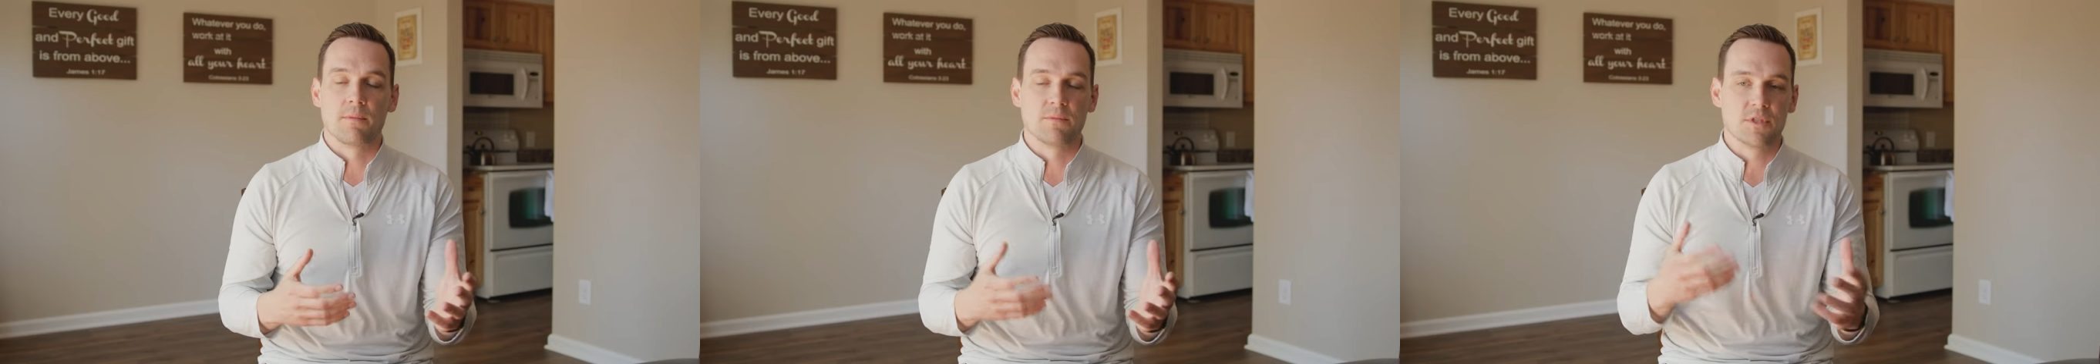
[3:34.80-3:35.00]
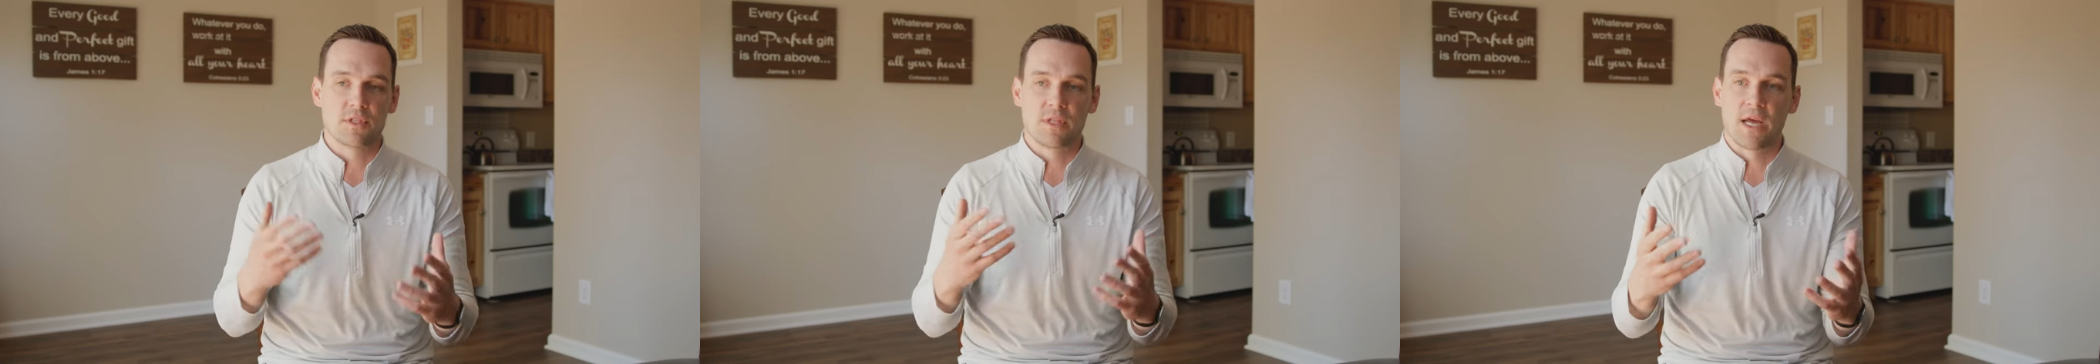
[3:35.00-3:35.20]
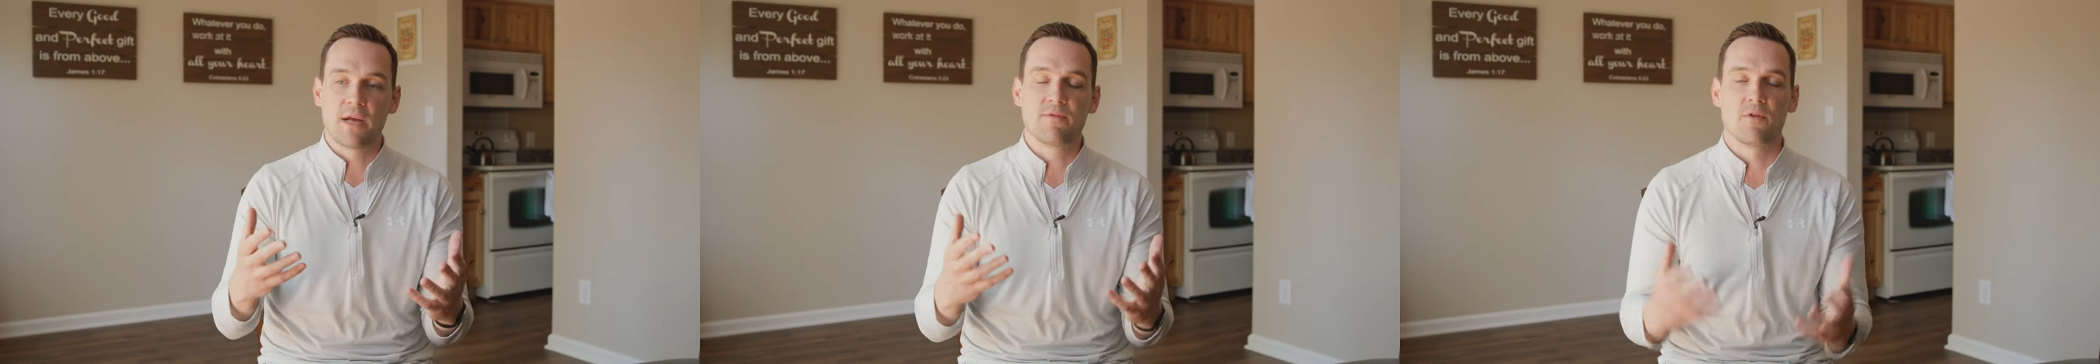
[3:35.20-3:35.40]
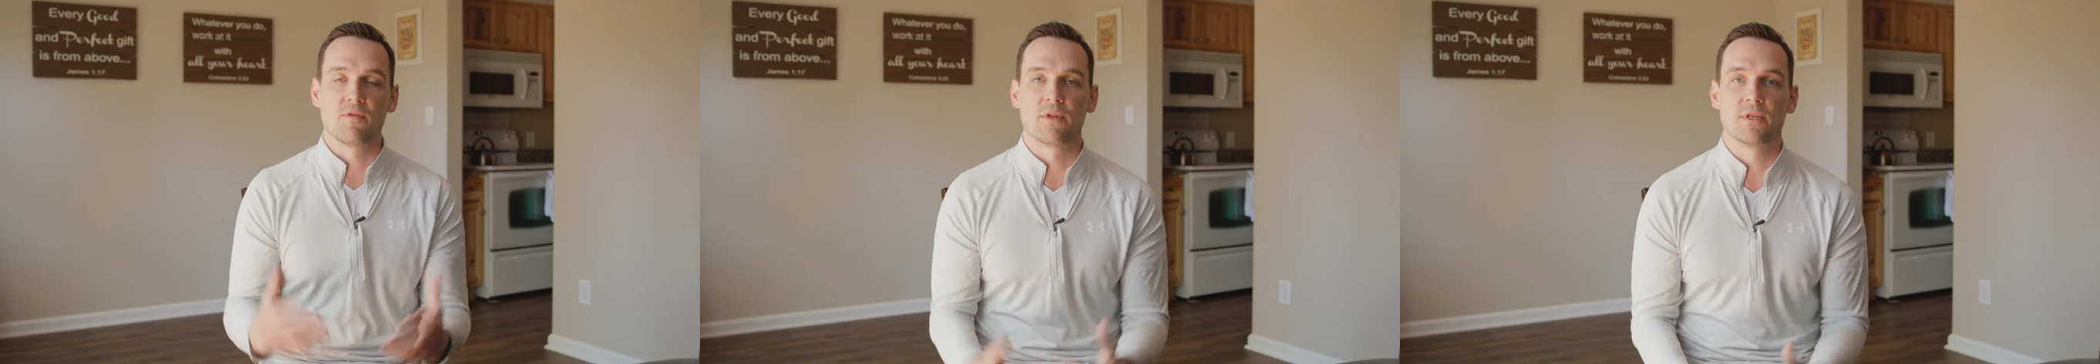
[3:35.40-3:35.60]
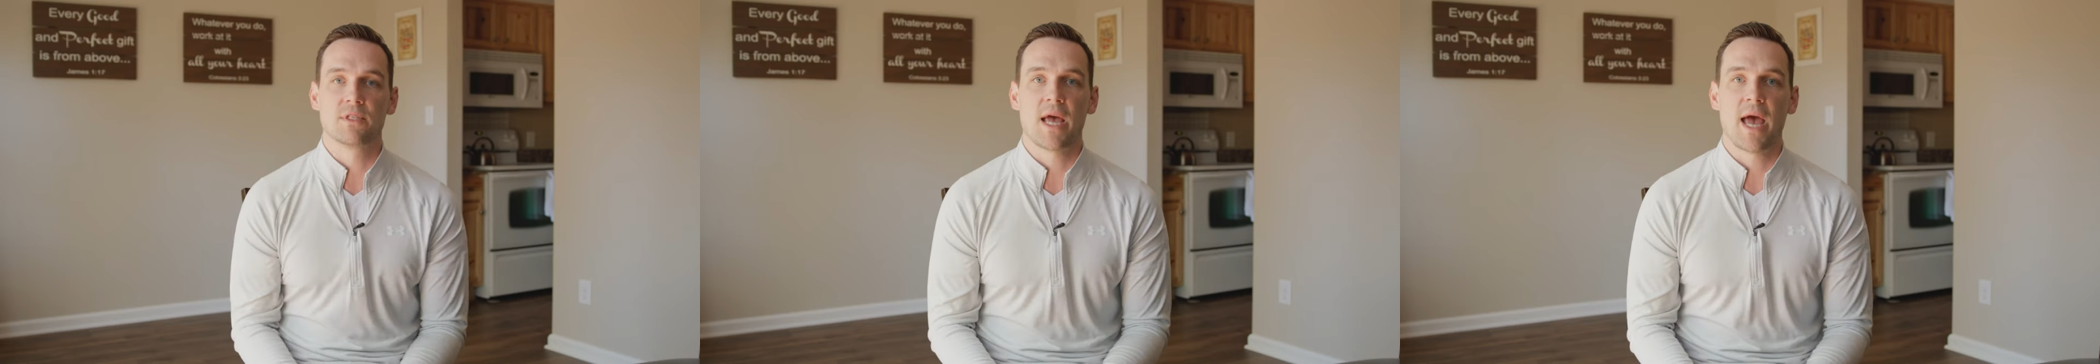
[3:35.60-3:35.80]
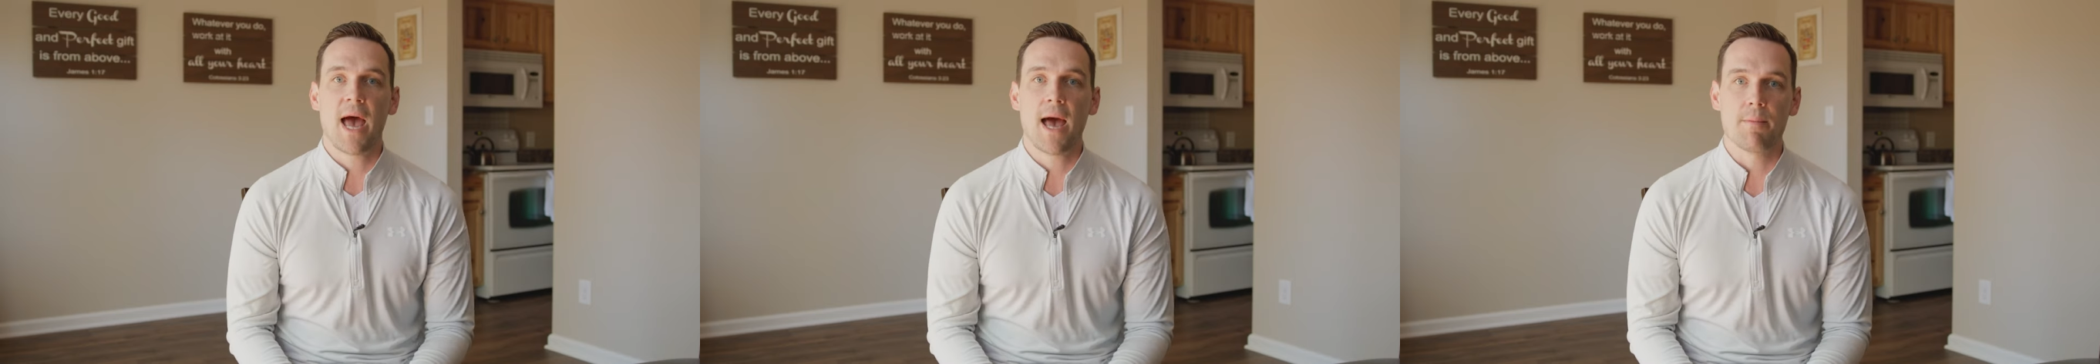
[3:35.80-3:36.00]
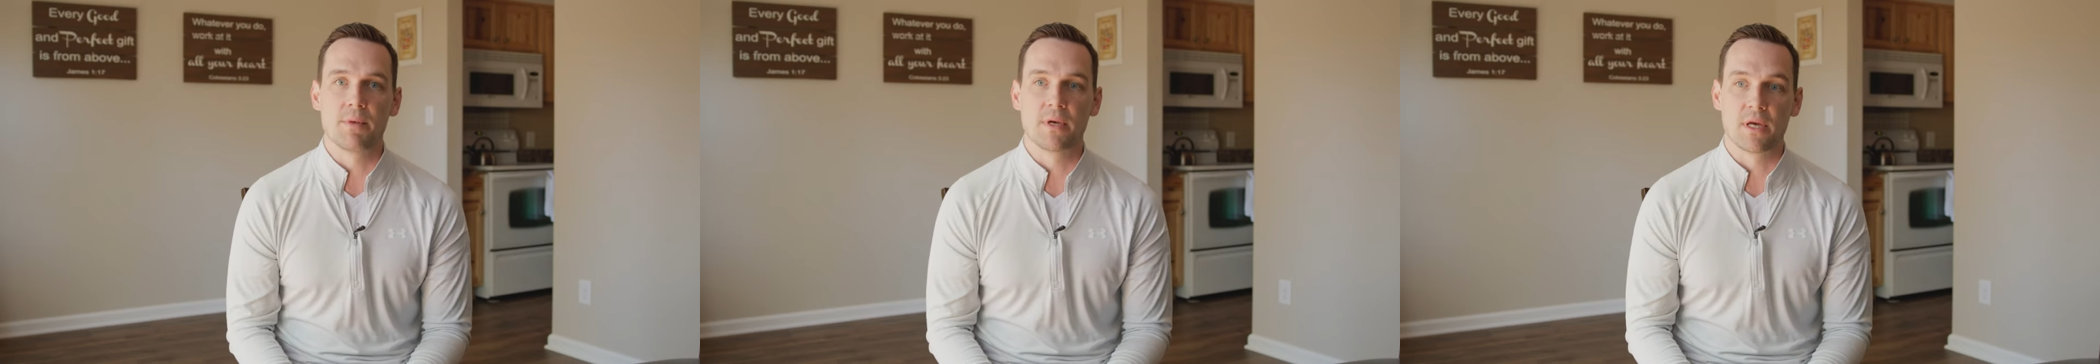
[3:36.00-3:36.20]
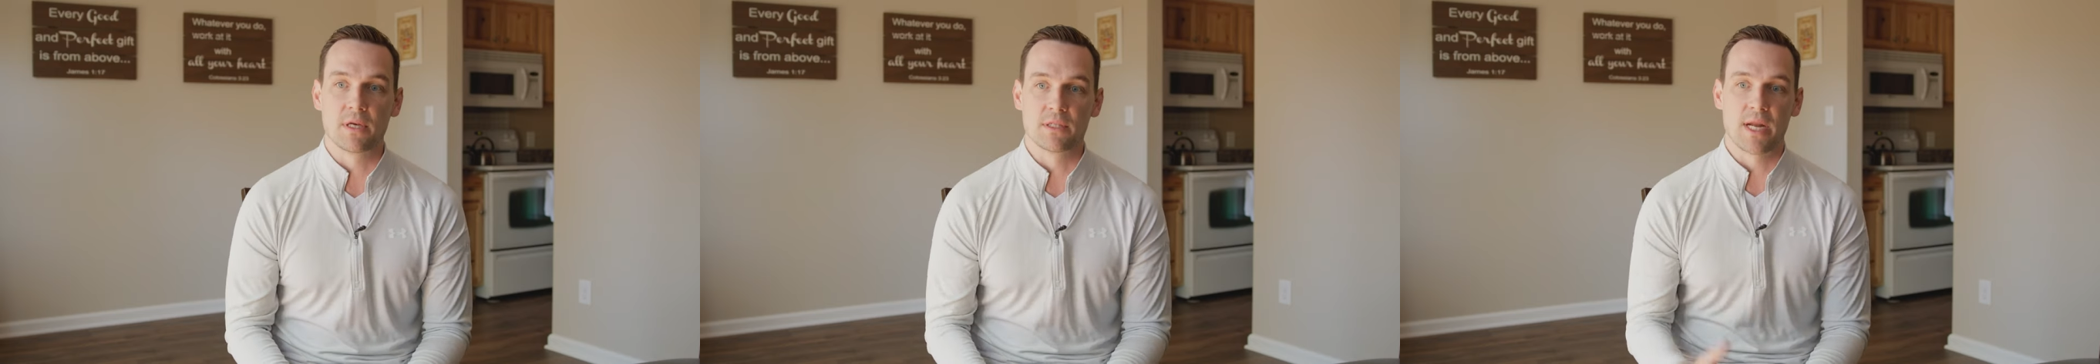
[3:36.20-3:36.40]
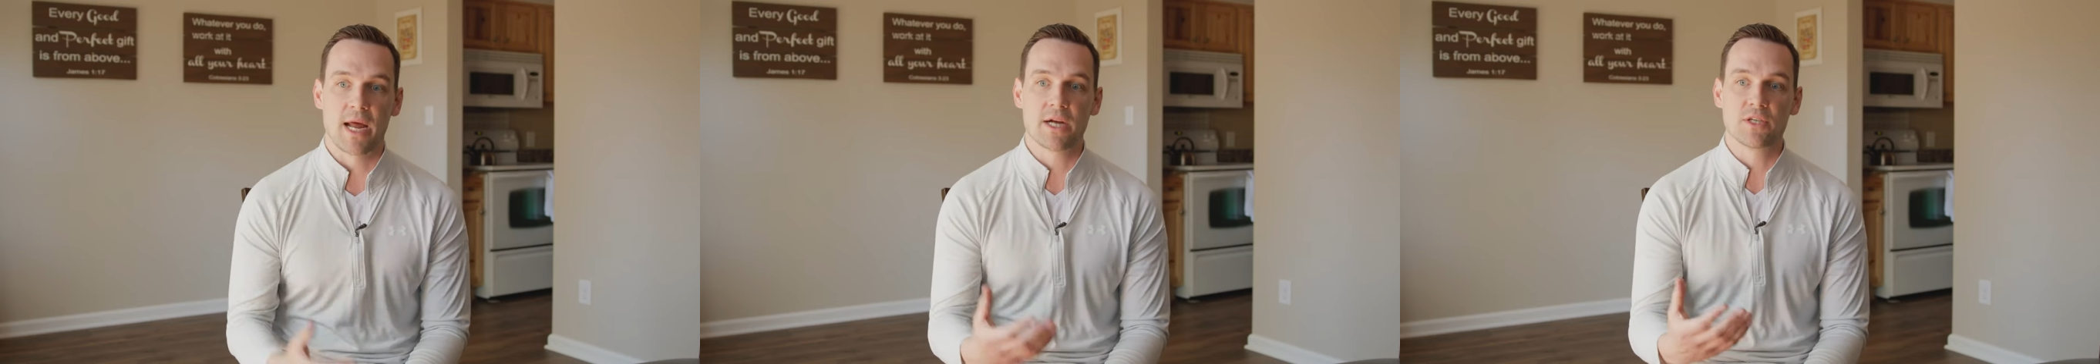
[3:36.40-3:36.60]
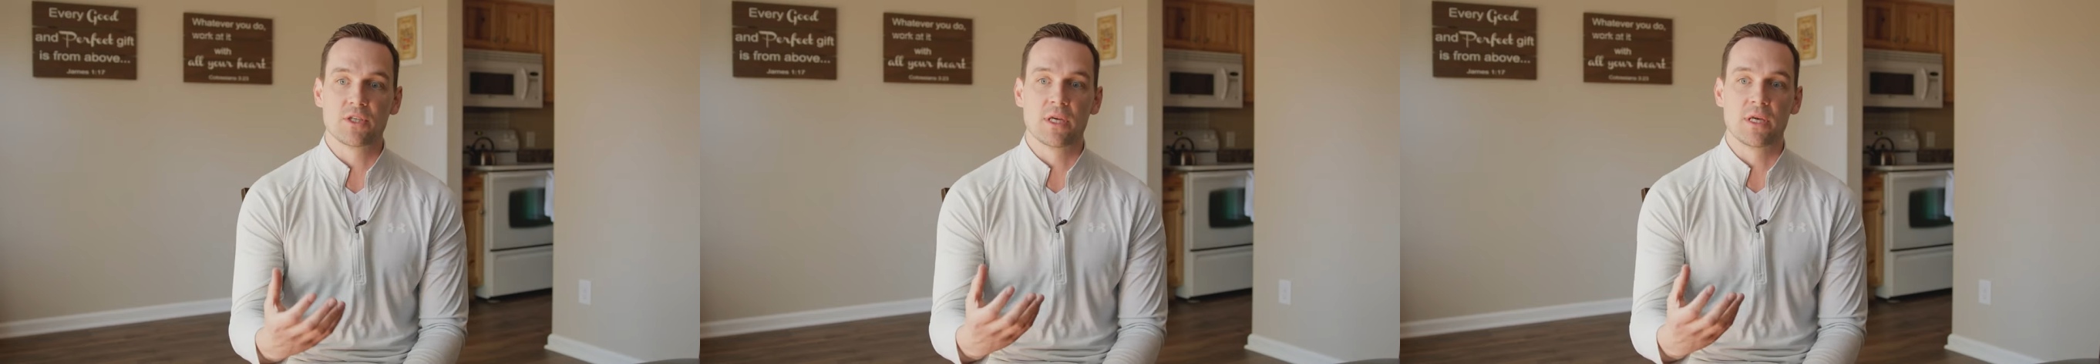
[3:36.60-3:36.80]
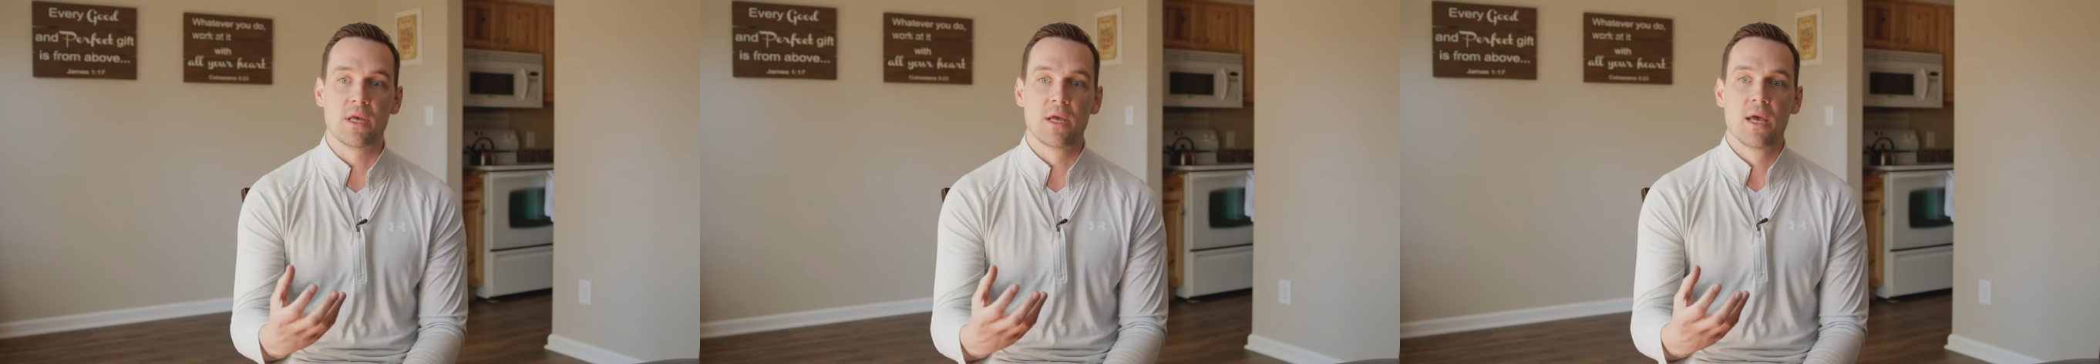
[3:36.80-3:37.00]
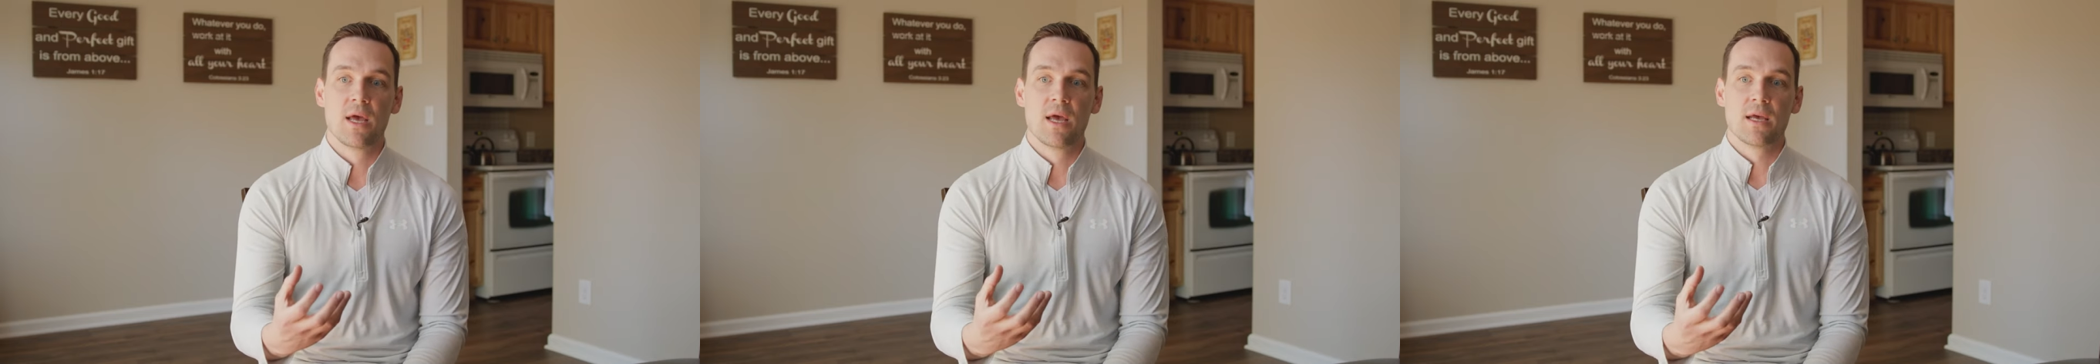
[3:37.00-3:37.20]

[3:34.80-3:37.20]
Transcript: I'm just thankful for this app because it actually